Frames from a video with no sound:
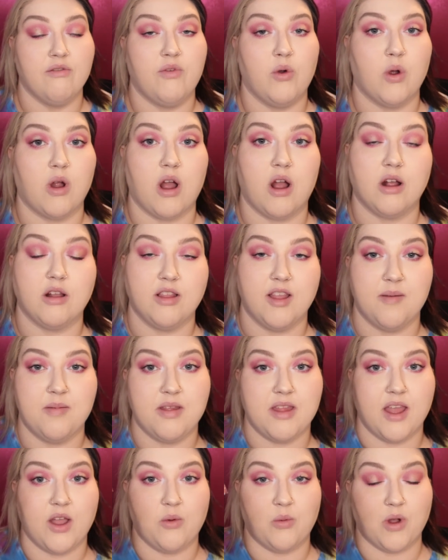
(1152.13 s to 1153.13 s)
For our
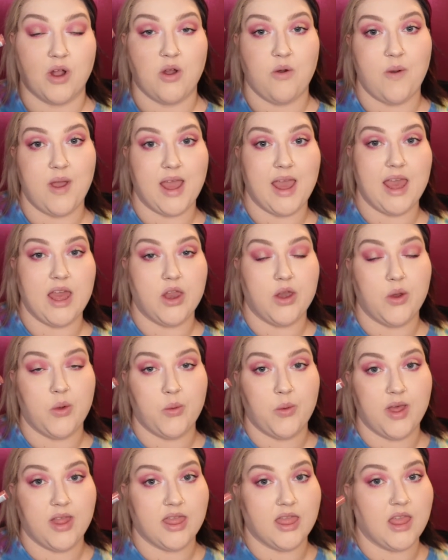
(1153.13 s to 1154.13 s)
lipstick, we're going
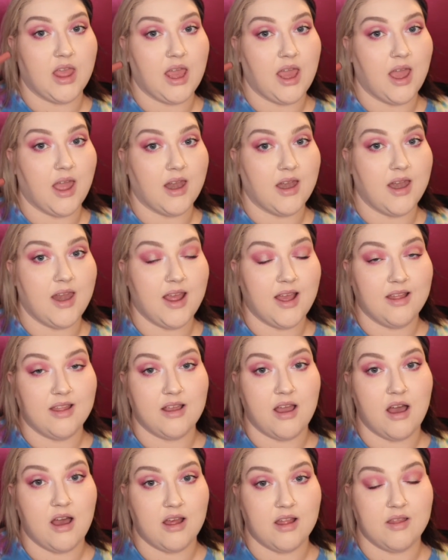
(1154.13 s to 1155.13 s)
in with the
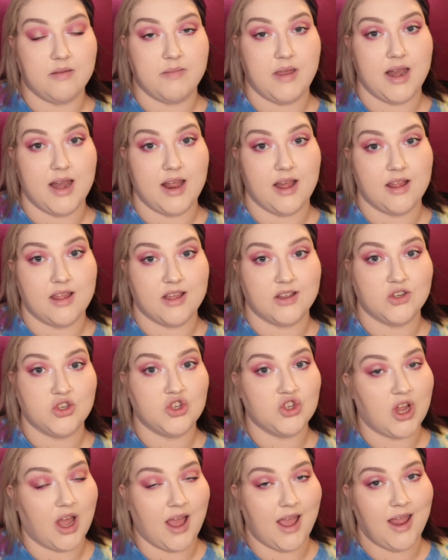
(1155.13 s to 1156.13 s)
NYX Cosmetics
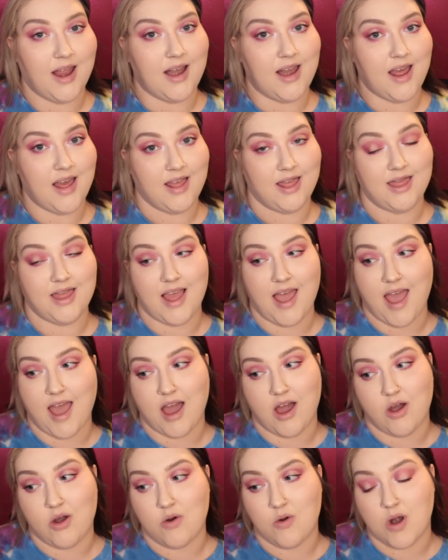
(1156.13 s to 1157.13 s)
Shine
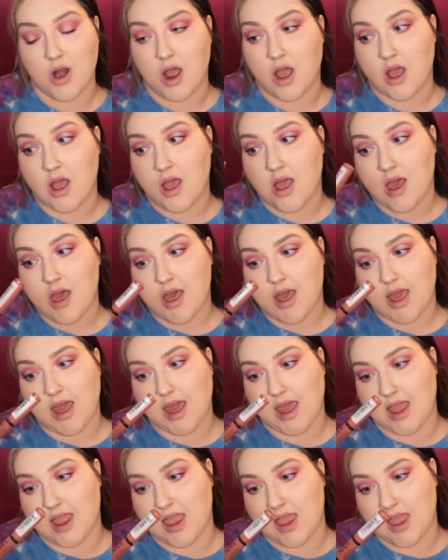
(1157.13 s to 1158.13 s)
Loud
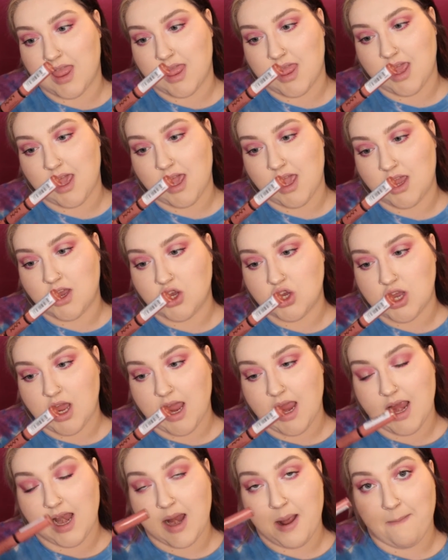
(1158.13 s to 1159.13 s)
in the
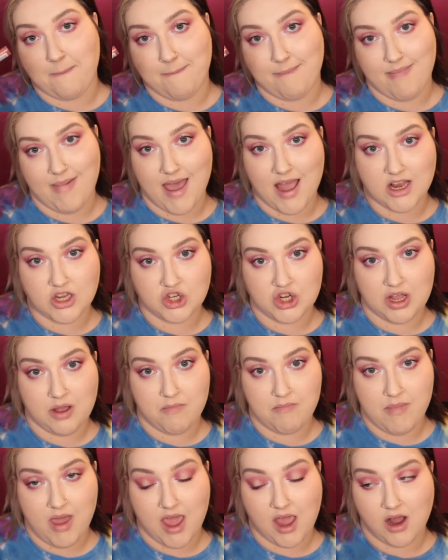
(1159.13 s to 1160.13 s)
shade
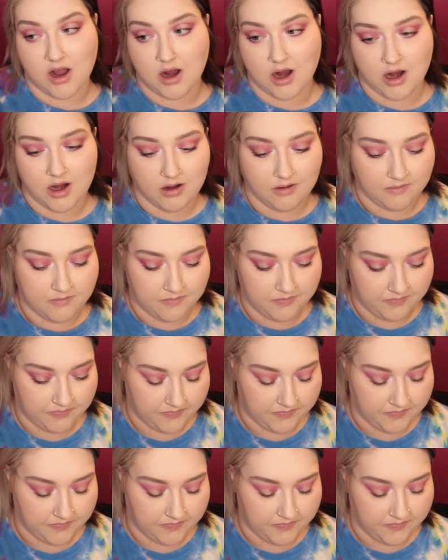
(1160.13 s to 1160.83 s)
Magic Maker.